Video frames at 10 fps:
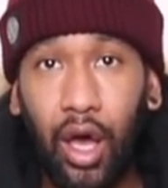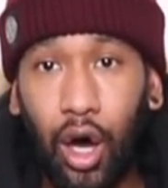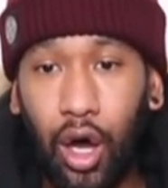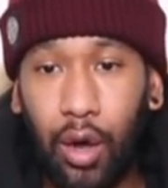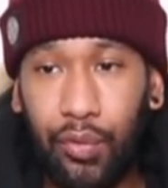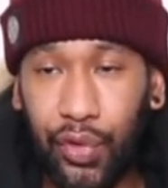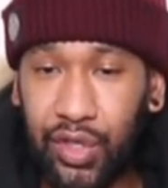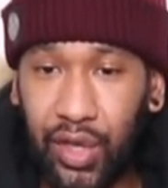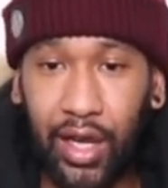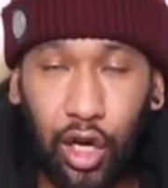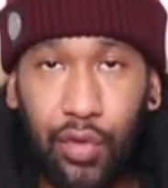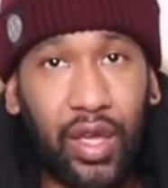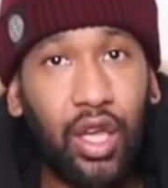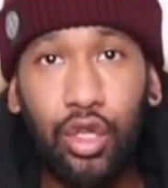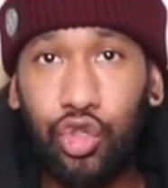for designer
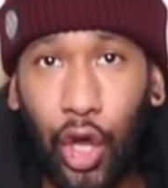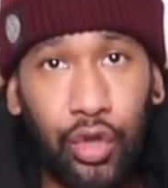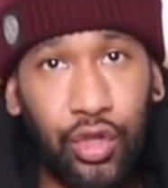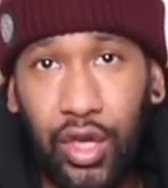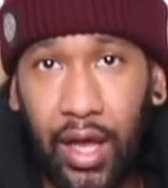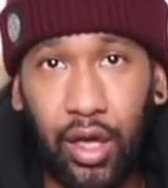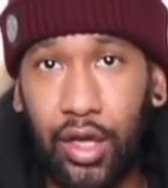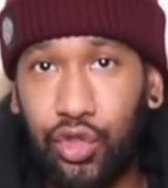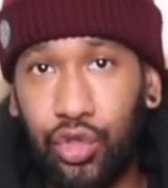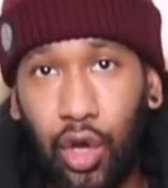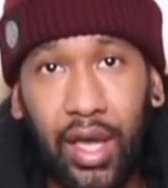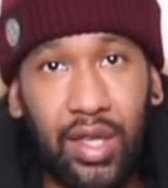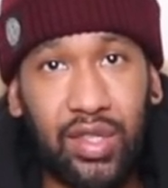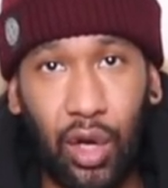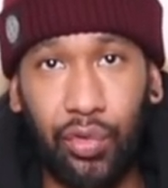clothing. Don't do that, guys. Do not get
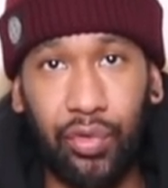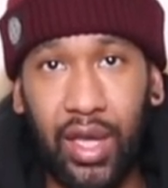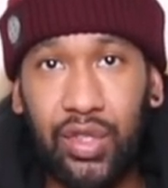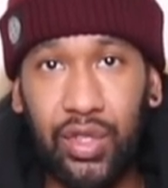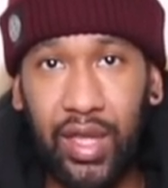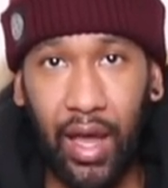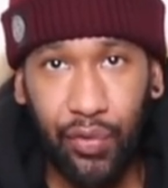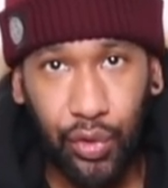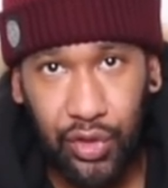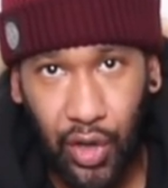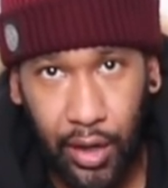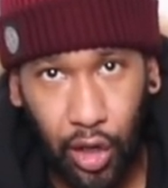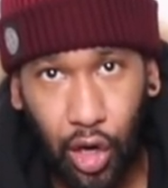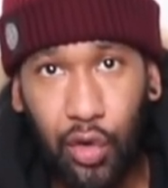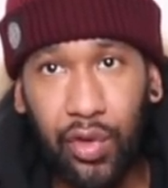yourself into debt for designer
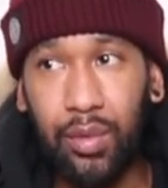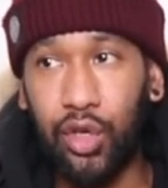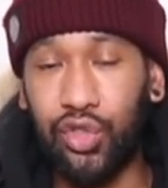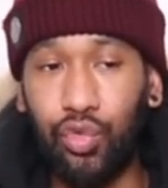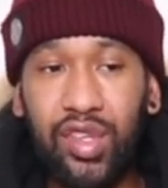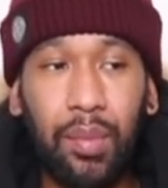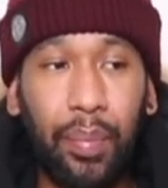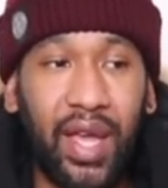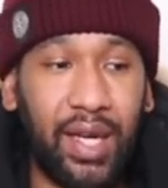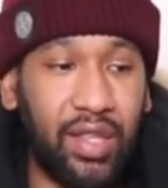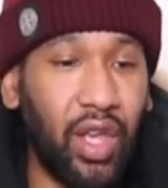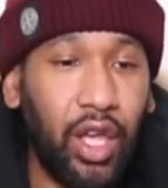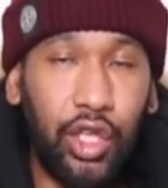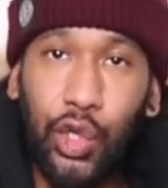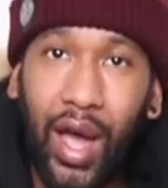clothing, because the reason being is
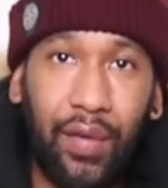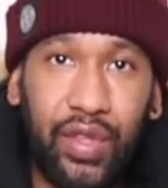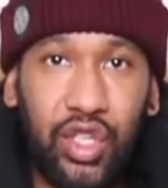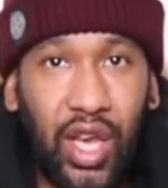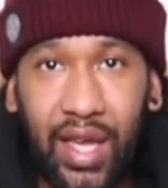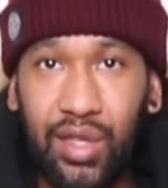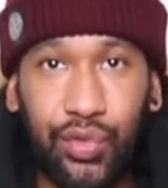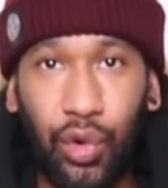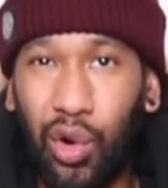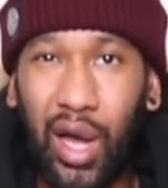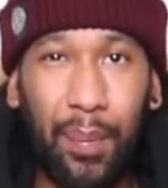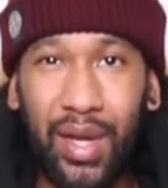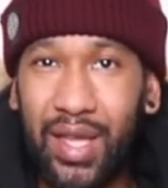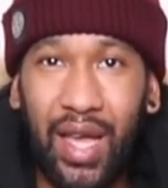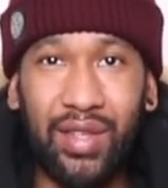you'll have these jackets for a
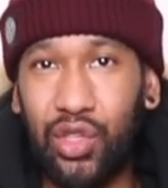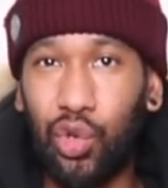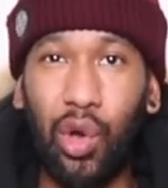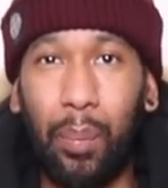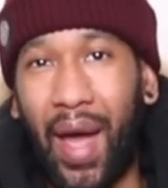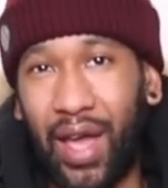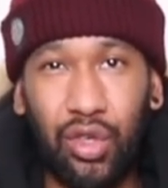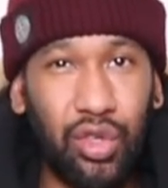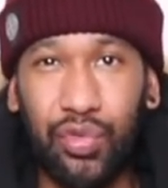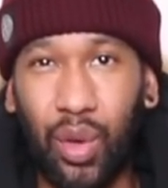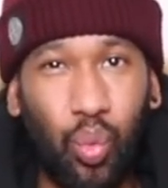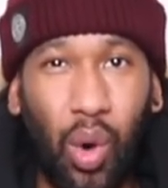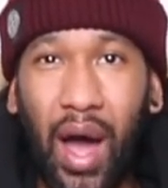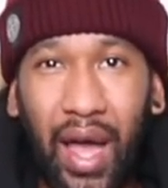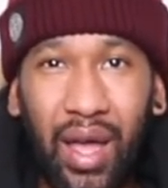couple of years and you look back and you just think,
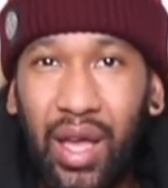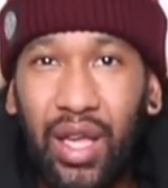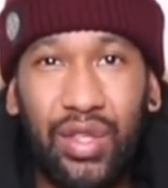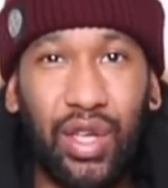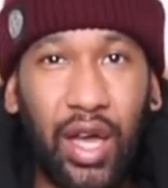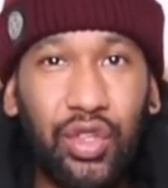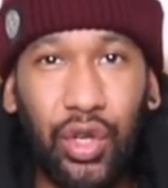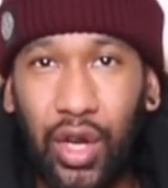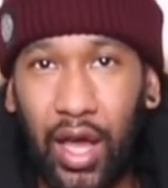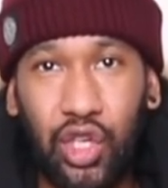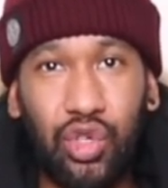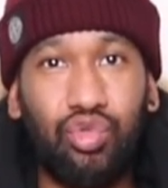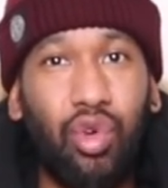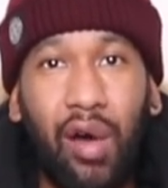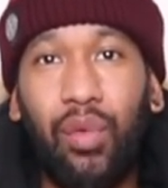why did I do that? Because
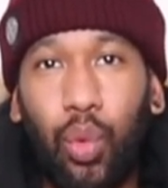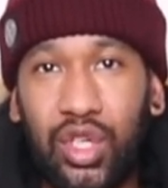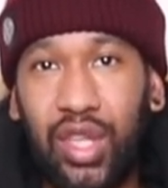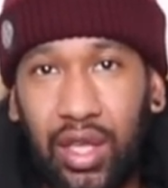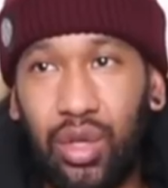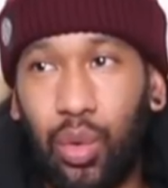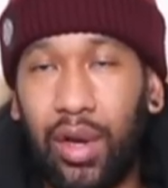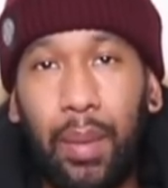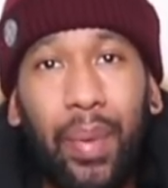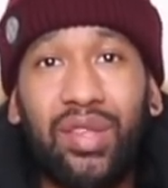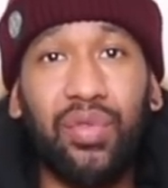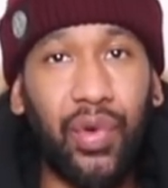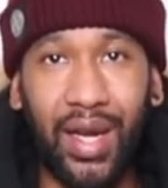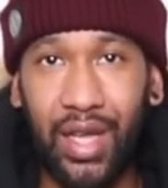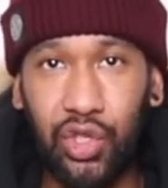you'd rather wish that you were in a better
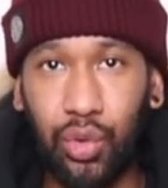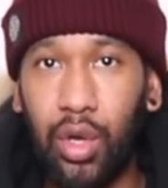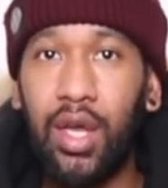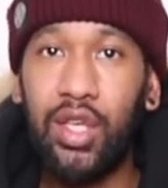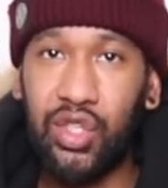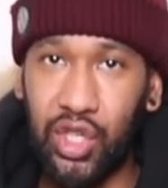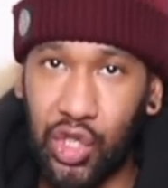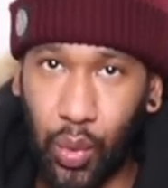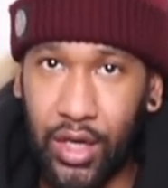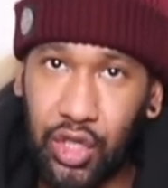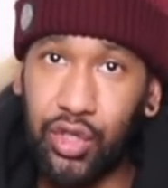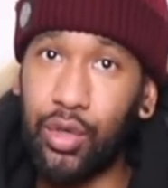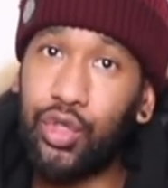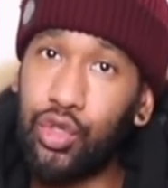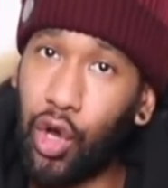financial situation. So
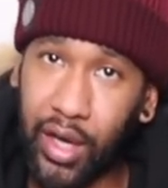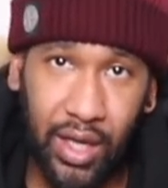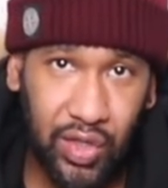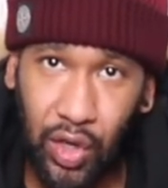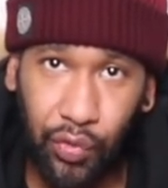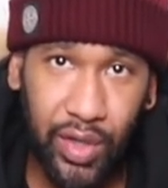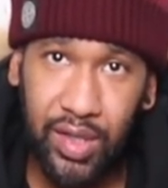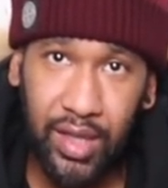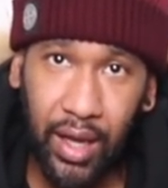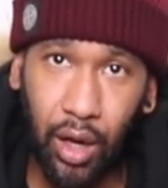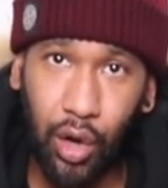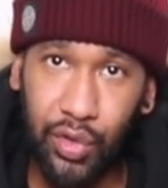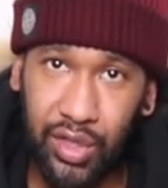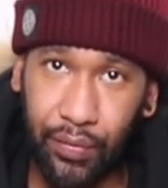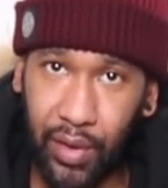do not get yourself into debt over
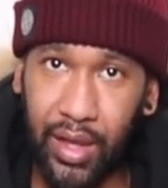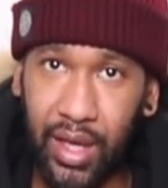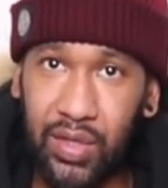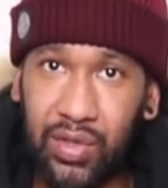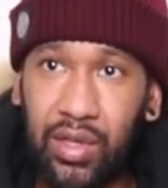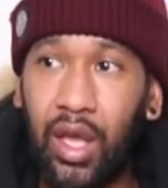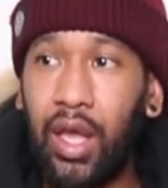stuff like this.